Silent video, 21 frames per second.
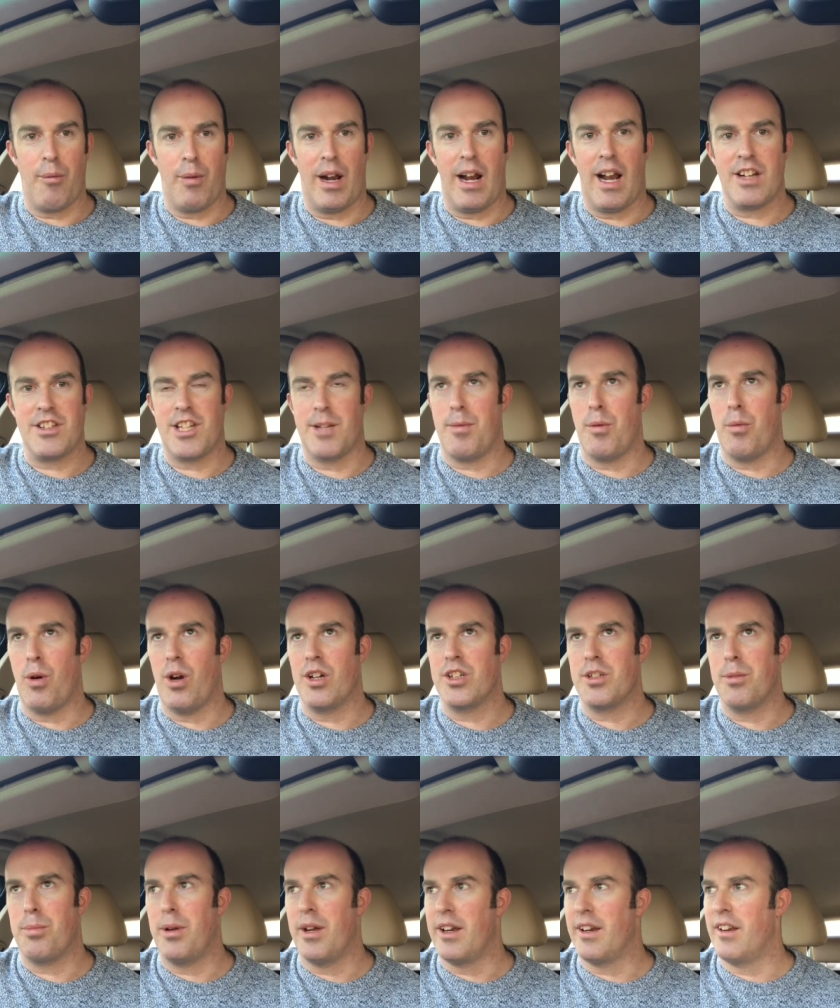We'll actually be
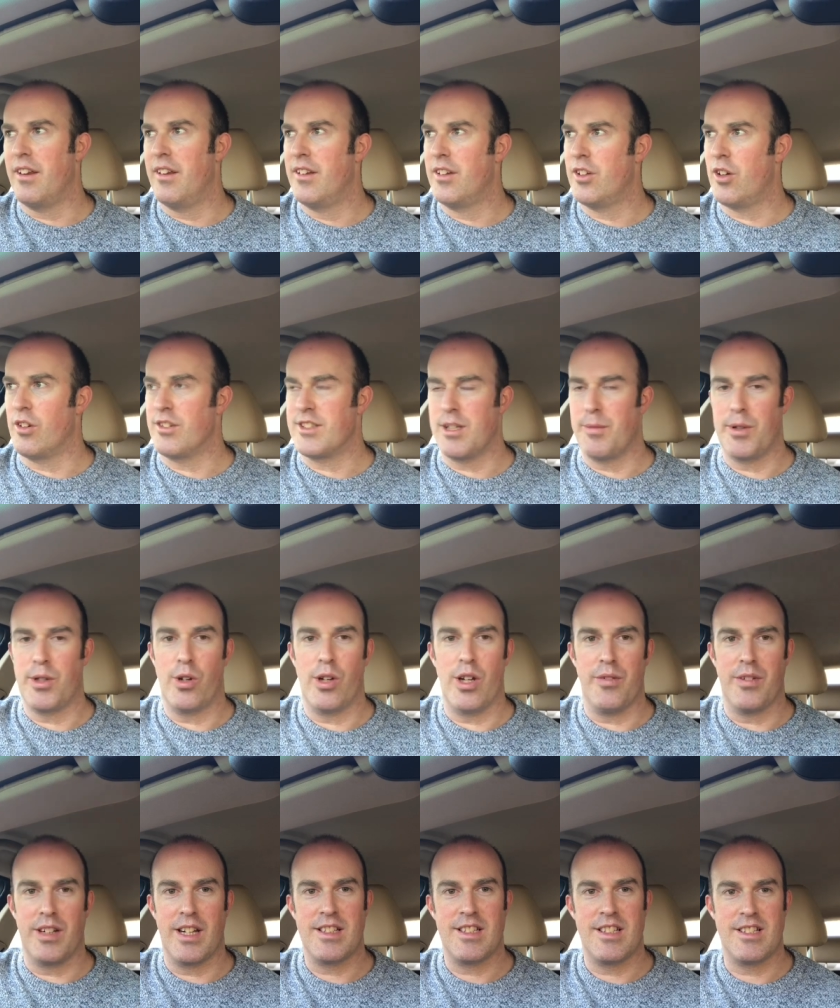worshipping gods that we're not
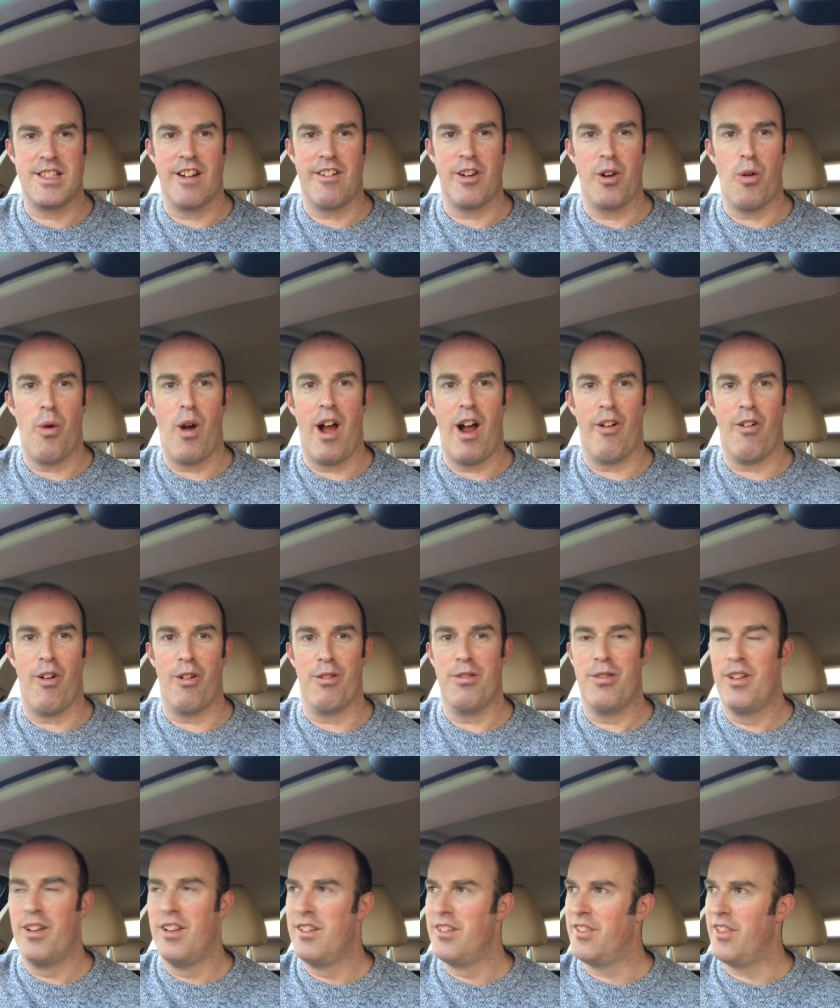even necessarily aware of,
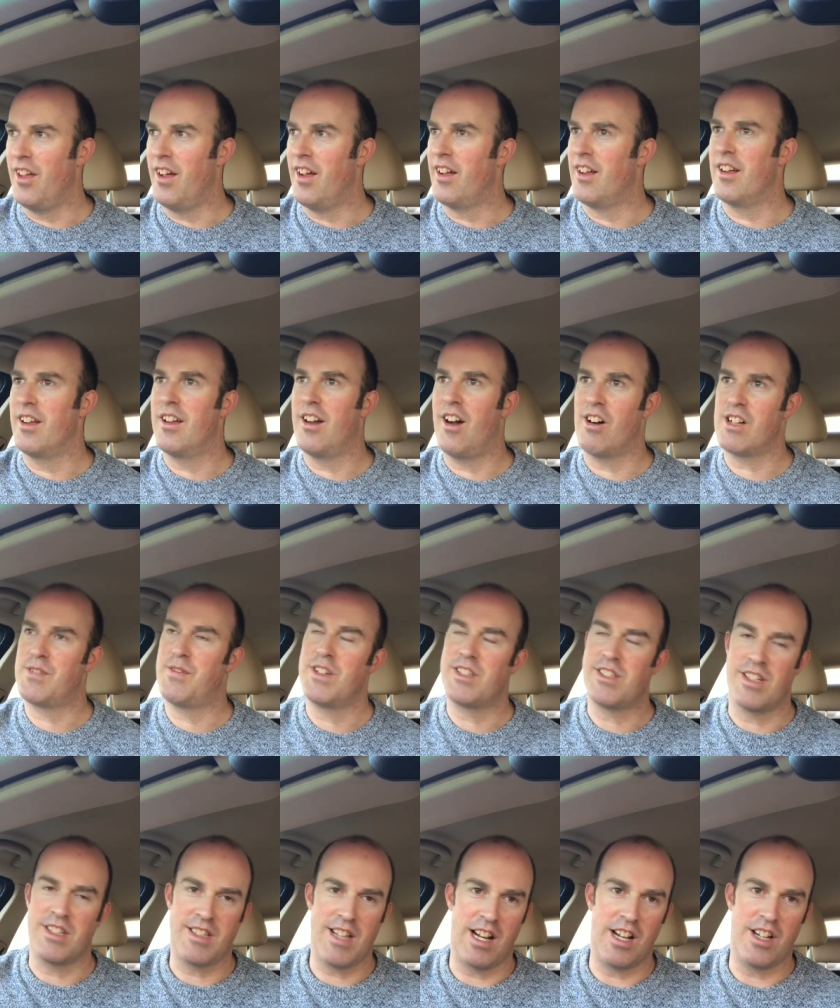that are
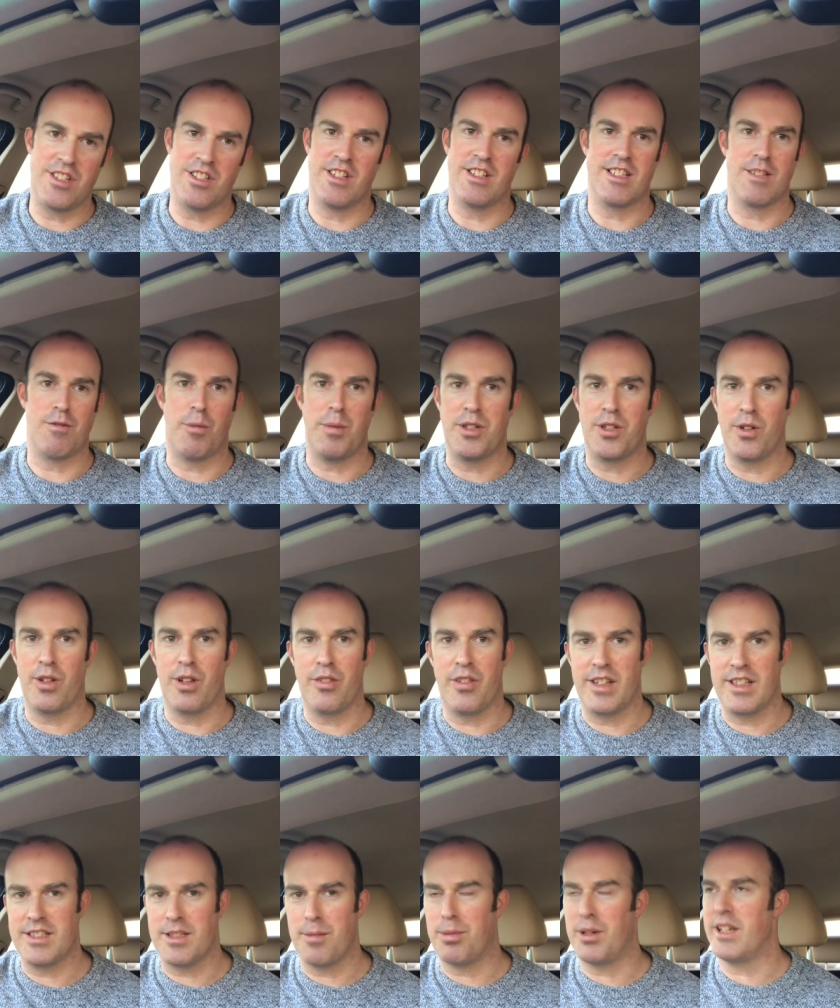artificial intelligence, and we'll be doing
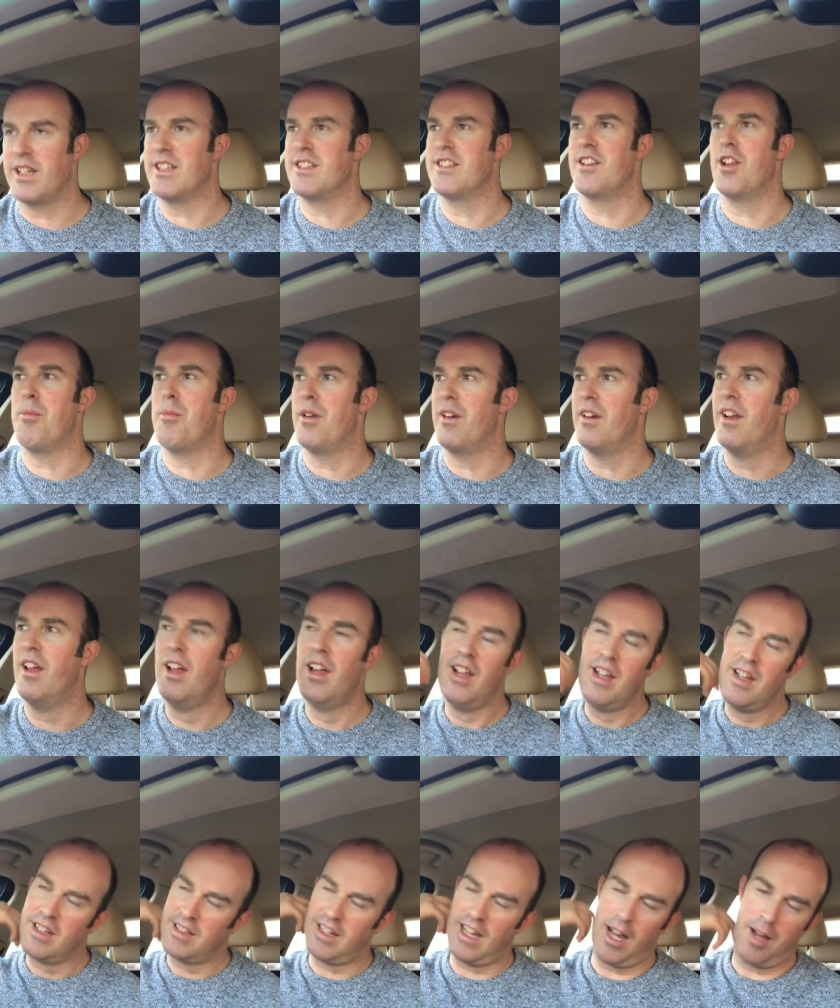things to please them. And
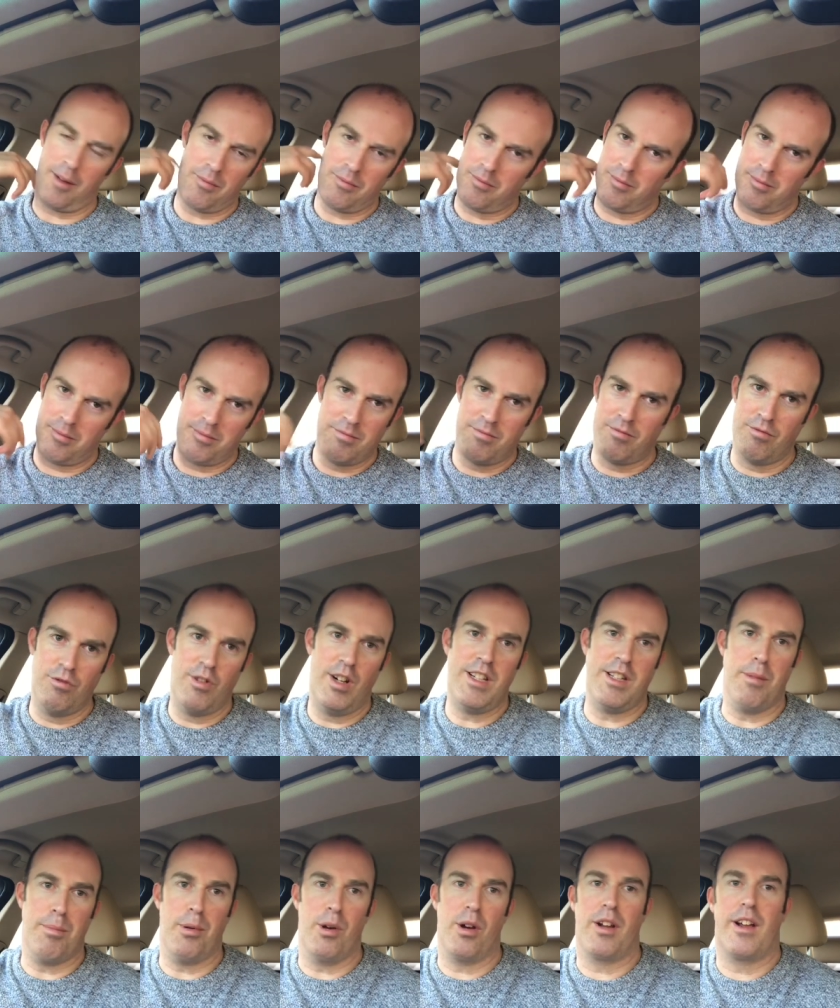yeah, read
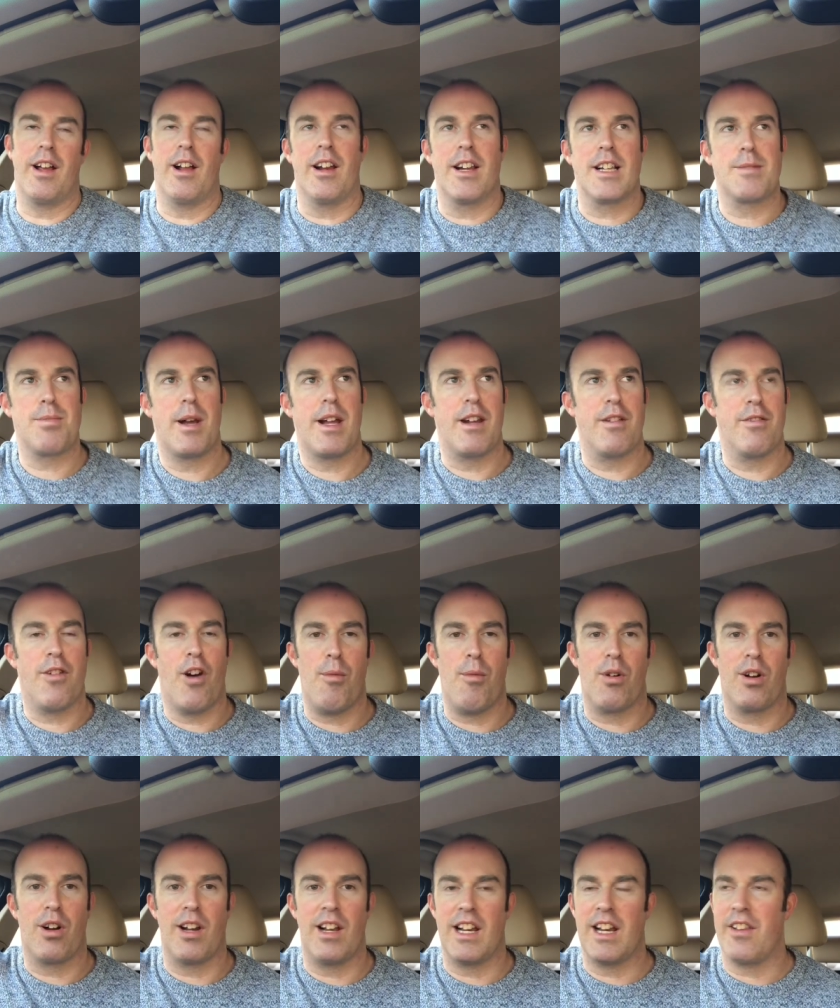the book, it'll explain it far more
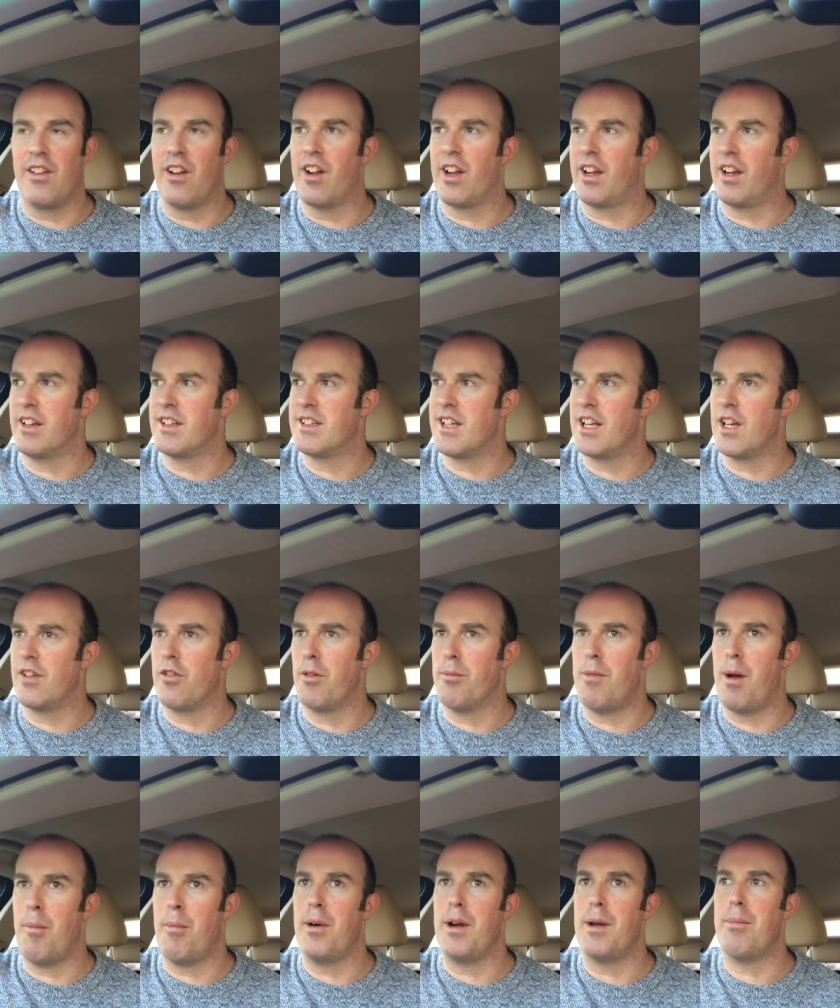clearly than I can tell you from
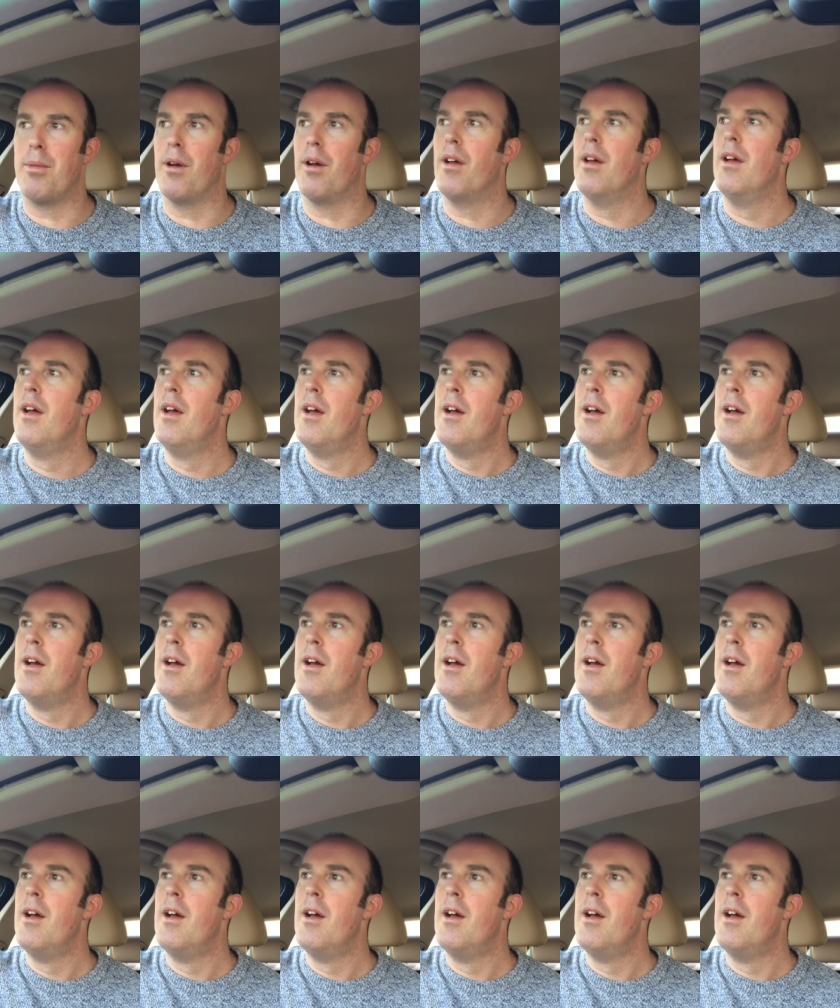memory, but